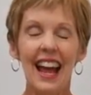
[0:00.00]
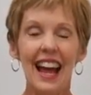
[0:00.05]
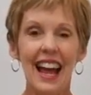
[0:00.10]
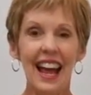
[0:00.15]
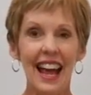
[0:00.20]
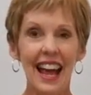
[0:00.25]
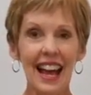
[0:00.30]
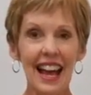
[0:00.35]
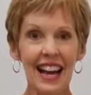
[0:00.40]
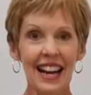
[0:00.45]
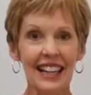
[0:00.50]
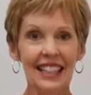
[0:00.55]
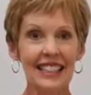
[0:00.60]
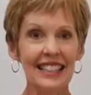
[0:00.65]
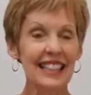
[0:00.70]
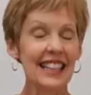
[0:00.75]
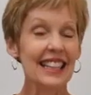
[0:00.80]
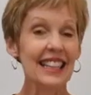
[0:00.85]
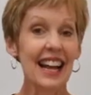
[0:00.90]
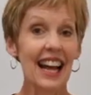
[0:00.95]
And
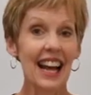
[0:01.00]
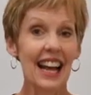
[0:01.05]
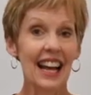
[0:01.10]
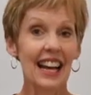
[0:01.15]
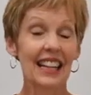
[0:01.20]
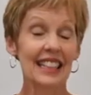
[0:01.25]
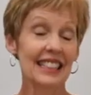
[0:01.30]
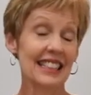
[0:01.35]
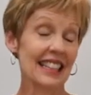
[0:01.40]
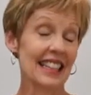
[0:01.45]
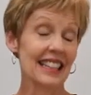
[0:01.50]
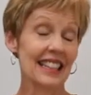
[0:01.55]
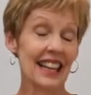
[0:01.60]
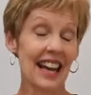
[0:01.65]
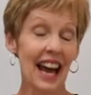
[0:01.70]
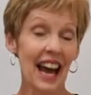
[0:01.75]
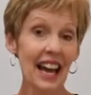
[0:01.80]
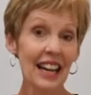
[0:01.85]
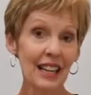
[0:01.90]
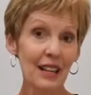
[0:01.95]
it has an
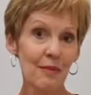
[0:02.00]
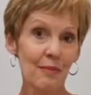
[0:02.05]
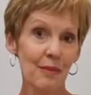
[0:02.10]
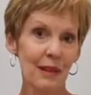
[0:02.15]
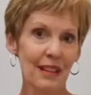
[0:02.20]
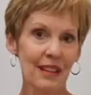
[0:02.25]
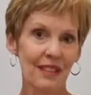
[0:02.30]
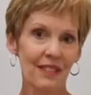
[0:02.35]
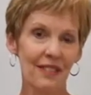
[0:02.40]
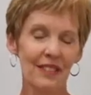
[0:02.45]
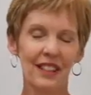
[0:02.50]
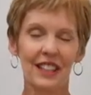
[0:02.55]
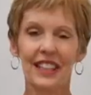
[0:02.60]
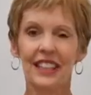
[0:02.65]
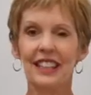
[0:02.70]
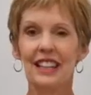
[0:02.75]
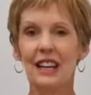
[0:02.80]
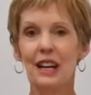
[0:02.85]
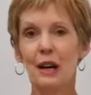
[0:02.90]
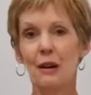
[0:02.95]
added
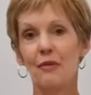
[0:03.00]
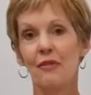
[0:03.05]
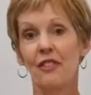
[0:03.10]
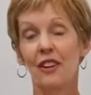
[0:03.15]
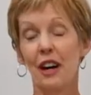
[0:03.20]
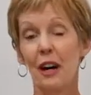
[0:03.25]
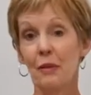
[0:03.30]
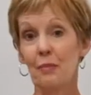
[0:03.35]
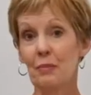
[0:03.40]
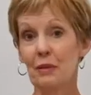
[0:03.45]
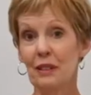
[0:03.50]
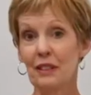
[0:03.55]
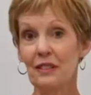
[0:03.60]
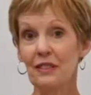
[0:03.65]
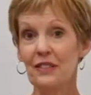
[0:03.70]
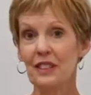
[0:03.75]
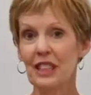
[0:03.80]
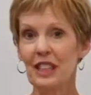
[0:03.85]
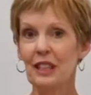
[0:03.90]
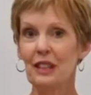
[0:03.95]
benefit of
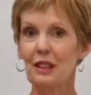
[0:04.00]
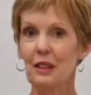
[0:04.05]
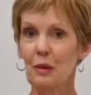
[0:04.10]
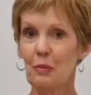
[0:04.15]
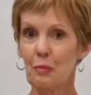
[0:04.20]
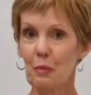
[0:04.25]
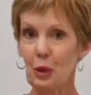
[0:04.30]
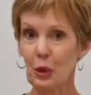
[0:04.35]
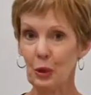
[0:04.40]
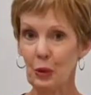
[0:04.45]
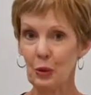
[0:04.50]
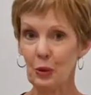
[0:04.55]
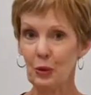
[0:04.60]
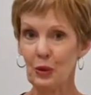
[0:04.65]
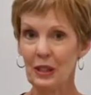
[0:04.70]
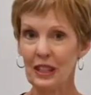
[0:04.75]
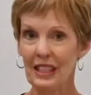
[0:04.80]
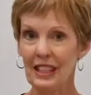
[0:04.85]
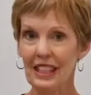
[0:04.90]
uplifting the mood.